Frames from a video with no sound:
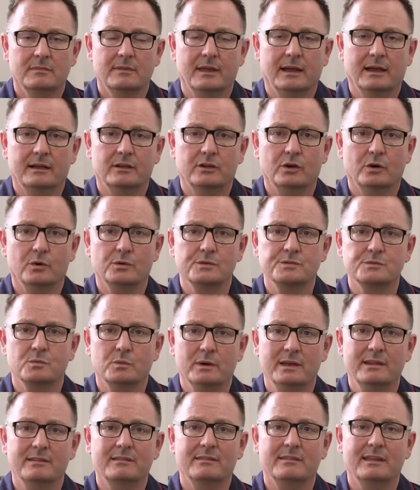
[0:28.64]
that goes
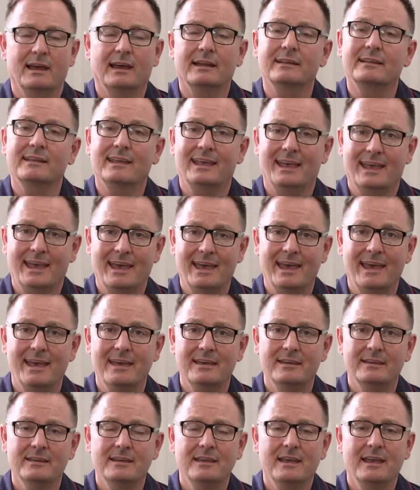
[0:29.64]
with that
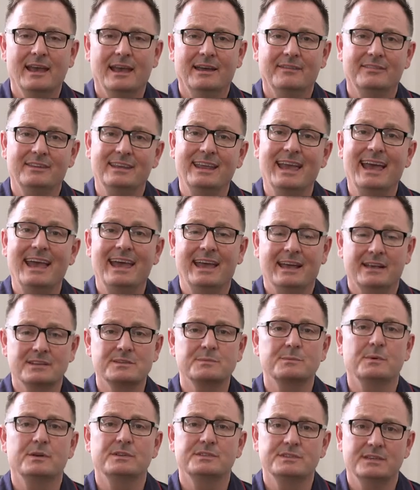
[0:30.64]
care and the
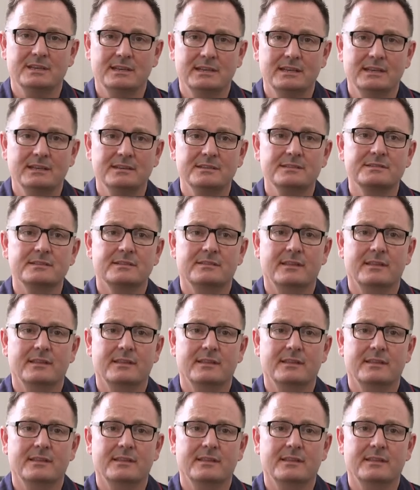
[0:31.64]
expertise